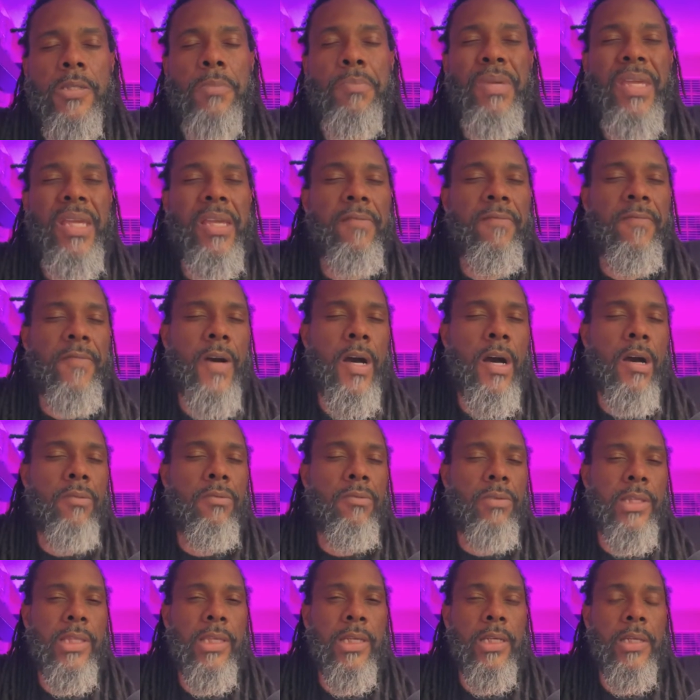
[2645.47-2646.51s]
to be involved
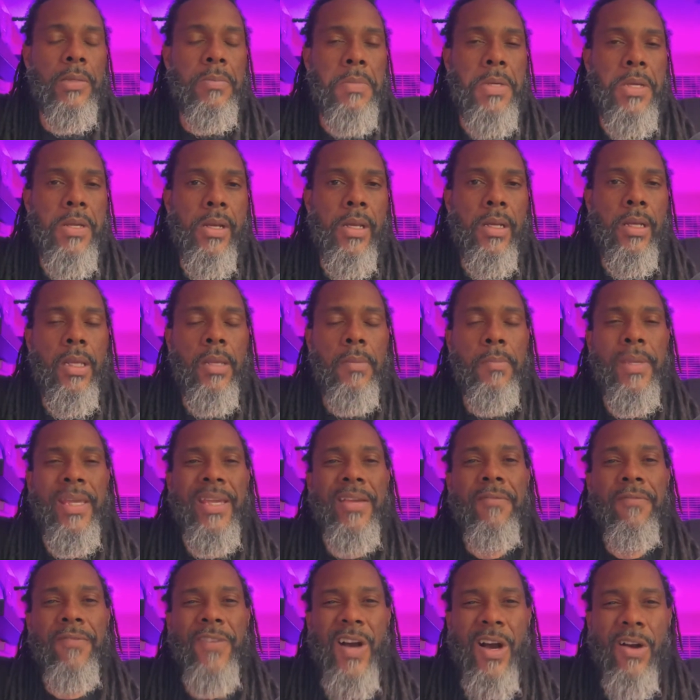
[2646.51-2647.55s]
with a community, be
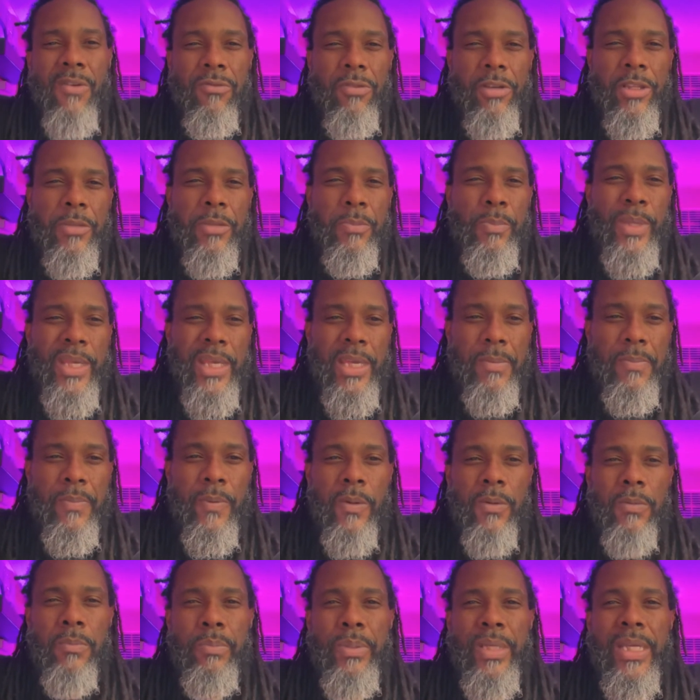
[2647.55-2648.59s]
involved with
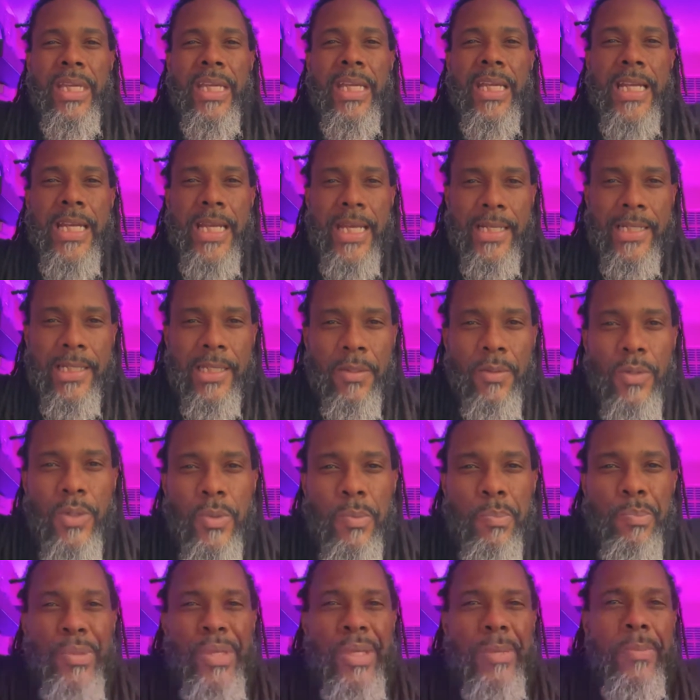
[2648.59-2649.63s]
people, be connected to
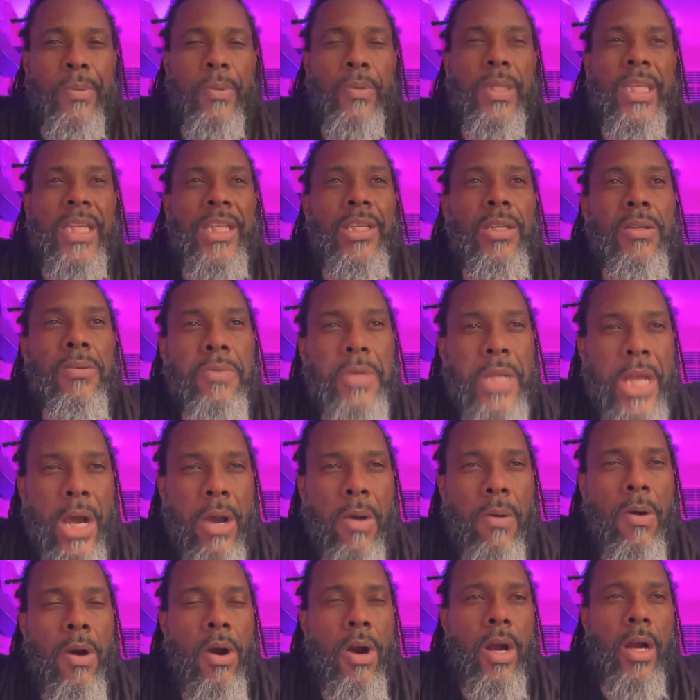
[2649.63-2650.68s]
people that you
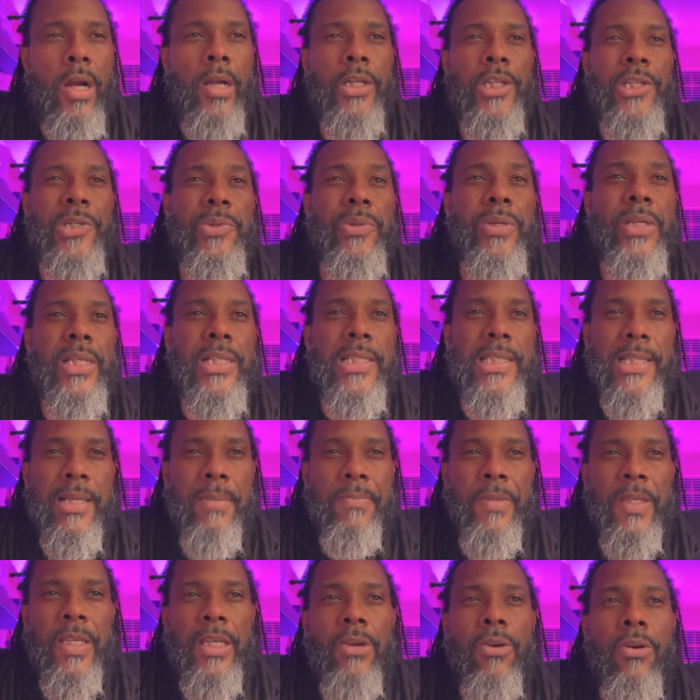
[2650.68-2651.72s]
know are doing
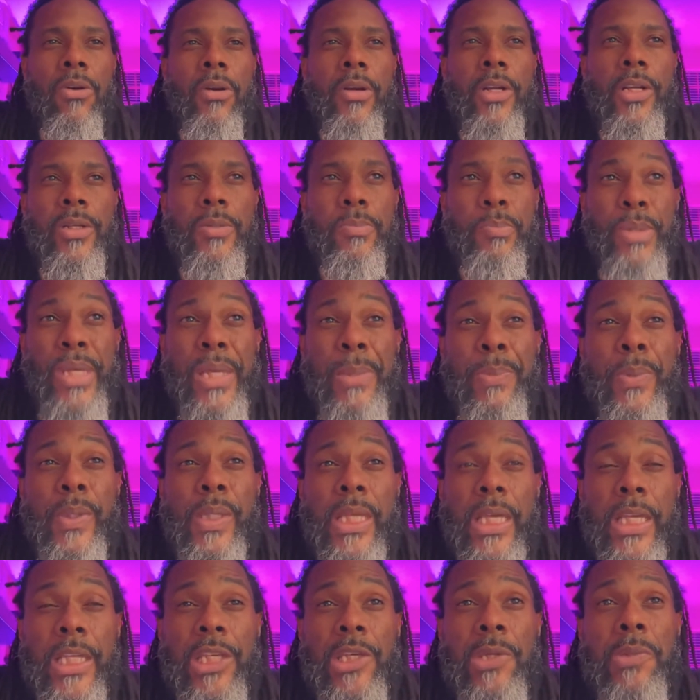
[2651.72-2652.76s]
something or people
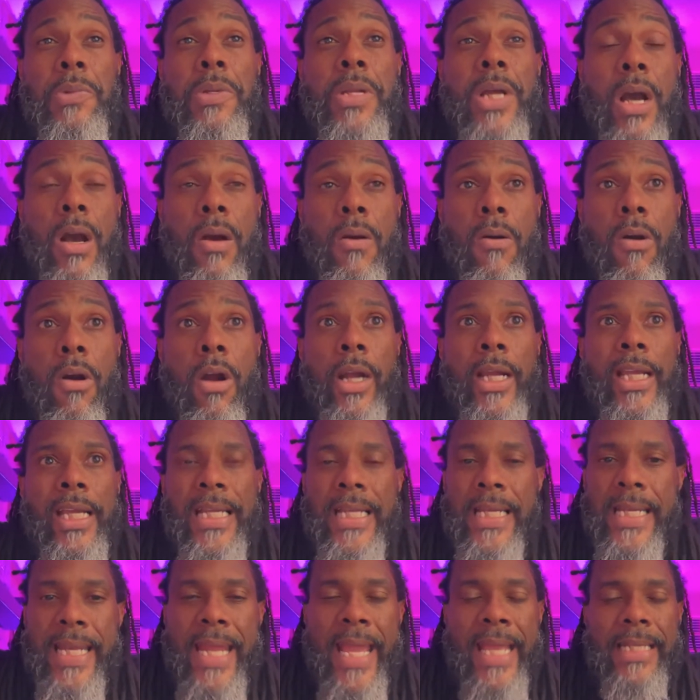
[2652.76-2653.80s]
that you know are
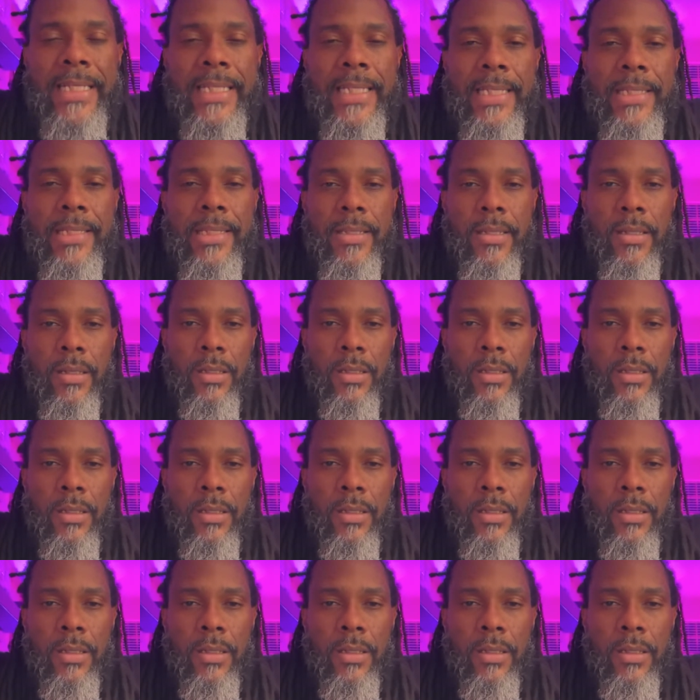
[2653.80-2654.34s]
connected.